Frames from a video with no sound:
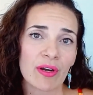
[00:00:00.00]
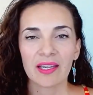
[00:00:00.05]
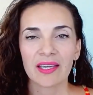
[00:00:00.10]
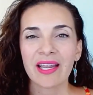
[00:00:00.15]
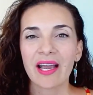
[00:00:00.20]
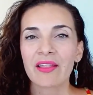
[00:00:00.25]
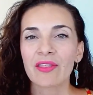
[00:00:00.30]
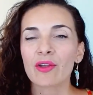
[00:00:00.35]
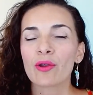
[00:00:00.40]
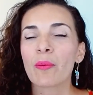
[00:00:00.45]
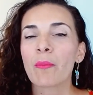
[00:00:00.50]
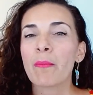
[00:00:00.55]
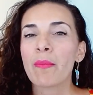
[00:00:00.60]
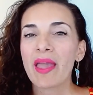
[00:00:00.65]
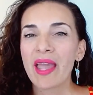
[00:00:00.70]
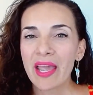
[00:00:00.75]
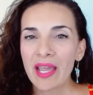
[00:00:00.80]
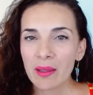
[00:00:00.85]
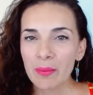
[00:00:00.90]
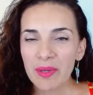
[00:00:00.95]
Now, there
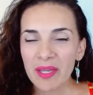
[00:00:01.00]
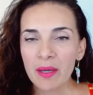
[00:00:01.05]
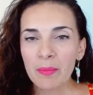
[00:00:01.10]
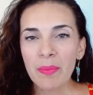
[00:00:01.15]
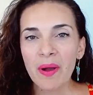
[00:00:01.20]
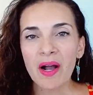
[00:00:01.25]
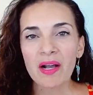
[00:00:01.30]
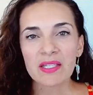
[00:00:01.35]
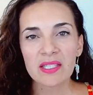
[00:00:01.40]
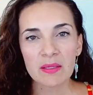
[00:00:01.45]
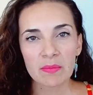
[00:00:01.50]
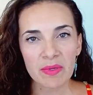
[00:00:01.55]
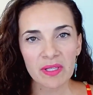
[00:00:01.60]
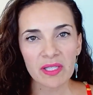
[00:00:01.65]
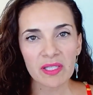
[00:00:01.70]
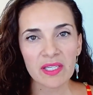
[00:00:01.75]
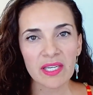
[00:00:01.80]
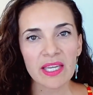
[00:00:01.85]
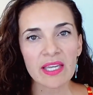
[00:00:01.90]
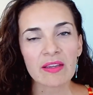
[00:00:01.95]
may be a
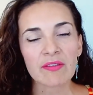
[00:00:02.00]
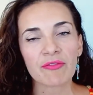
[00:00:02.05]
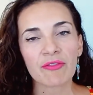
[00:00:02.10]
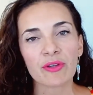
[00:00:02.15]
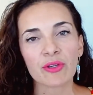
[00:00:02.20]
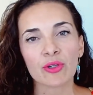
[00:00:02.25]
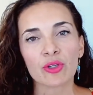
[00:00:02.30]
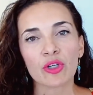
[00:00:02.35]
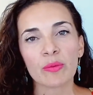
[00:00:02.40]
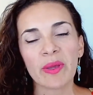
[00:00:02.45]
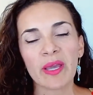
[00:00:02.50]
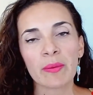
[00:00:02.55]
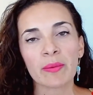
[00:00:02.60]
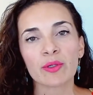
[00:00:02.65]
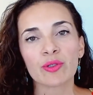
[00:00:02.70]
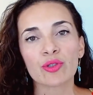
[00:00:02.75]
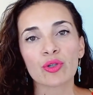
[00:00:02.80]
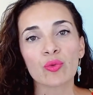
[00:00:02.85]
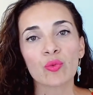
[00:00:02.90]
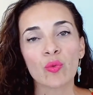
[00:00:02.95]
possibility for you to be able
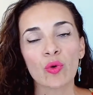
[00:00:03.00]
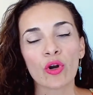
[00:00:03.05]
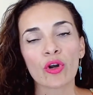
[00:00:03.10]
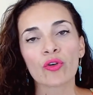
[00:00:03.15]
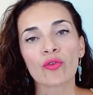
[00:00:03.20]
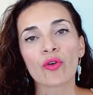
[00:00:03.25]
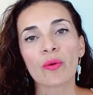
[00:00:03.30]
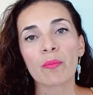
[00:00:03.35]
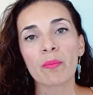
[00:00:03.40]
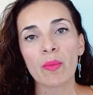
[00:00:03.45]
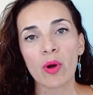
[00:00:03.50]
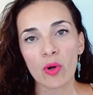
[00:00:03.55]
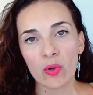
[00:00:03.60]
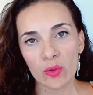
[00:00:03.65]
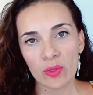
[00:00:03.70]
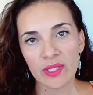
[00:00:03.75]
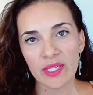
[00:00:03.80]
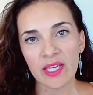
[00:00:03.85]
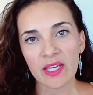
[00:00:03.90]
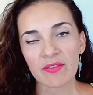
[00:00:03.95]
to work
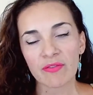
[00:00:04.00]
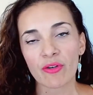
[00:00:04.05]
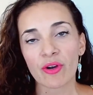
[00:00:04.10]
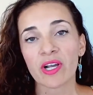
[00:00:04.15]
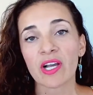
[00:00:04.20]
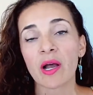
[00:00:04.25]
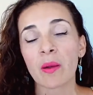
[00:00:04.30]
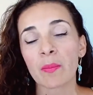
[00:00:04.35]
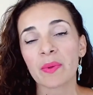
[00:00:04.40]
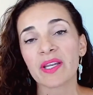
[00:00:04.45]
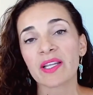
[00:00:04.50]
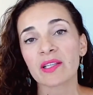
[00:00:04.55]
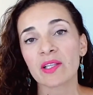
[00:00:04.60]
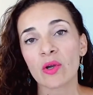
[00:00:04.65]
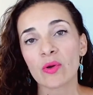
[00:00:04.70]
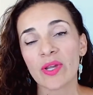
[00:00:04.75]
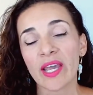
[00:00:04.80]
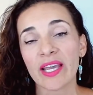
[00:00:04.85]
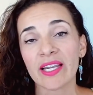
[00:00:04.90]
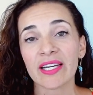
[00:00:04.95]
remotely for a company
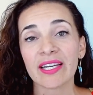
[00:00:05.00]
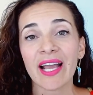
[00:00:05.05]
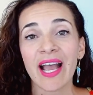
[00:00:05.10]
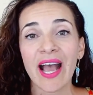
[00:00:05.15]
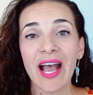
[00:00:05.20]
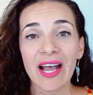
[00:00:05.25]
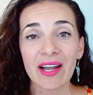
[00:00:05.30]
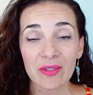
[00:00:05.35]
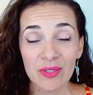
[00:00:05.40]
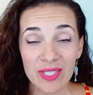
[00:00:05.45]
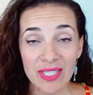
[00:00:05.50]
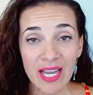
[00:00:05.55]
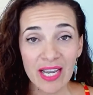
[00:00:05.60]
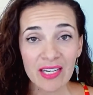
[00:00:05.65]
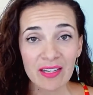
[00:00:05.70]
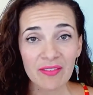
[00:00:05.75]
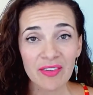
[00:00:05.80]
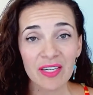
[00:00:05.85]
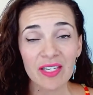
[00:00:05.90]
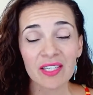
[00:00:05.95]
located outside
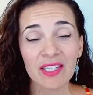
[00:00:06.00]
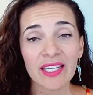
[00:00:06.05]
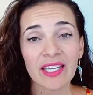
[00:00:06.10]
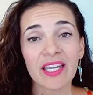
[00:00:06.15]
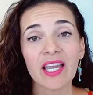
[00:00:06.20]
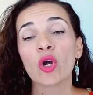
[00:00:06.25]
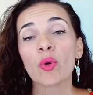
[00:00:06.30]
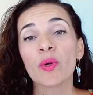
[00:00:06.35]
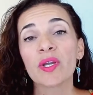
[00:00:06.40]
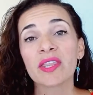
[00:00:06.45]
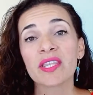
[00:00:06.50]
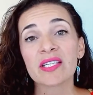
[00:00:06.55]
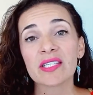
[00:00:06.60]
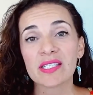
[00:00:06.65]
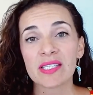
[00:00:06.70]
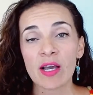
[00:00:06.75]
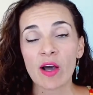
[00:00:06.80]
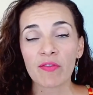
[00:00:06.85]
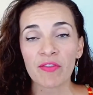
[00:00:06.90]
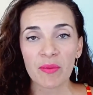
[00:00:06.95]
of Italy with this
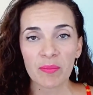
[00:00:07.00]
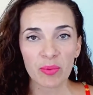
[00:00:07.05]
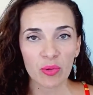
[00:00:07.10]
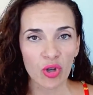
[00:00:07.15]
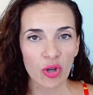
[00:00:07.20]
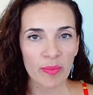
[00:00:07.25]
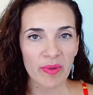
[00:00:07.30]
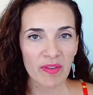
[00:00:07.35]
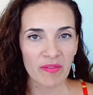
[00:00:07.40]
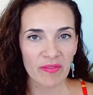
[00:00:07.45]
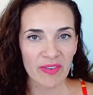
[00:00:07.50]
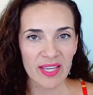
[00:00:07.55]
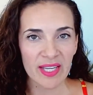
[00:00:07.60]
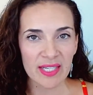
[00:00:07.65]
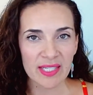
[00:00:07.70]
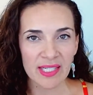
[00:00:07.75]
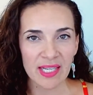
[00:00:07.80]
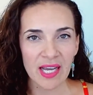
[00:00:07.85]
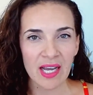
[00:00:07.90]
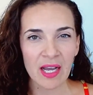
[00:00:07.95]
self-employment
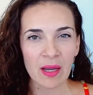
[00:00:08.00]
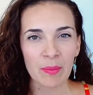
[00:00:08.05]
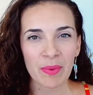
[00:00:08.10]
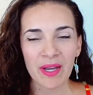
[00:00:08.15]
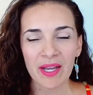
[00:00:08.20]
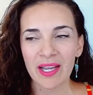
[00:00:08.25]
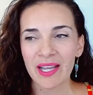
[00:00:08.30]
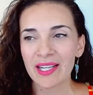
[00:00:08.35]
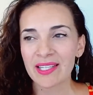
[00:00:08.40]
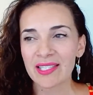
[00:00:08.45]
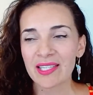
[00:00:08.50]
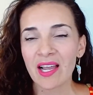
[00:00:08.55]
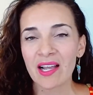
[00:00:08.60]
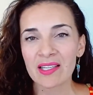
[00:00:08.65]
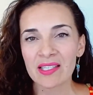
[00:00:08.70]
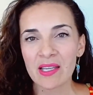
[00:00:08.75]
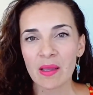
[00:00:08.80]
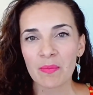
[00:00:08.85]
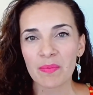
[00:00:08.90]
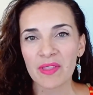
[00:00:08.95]
visa, but it's not
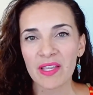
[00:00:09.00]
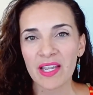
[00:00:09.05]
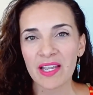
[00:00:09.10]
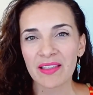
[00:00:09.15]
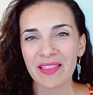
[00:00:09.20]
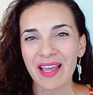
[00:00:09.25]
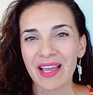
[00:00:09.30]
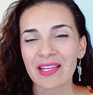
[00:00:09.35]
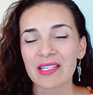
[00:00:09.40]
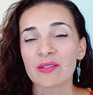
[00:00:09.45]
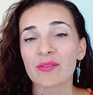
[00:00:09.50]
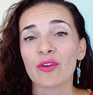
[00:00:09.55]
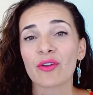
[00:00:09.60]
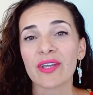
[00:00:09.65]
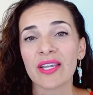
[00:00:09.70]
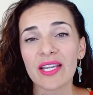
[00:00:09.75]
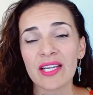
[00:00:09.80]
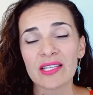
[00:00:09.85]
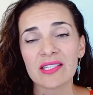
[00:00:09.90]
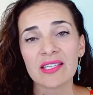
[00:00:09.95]
something that is very
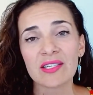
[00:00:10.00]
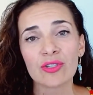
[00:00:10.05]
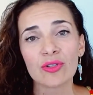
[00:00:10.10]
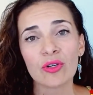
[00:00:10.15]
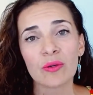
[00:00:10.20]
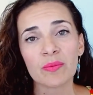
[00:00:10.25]
easy to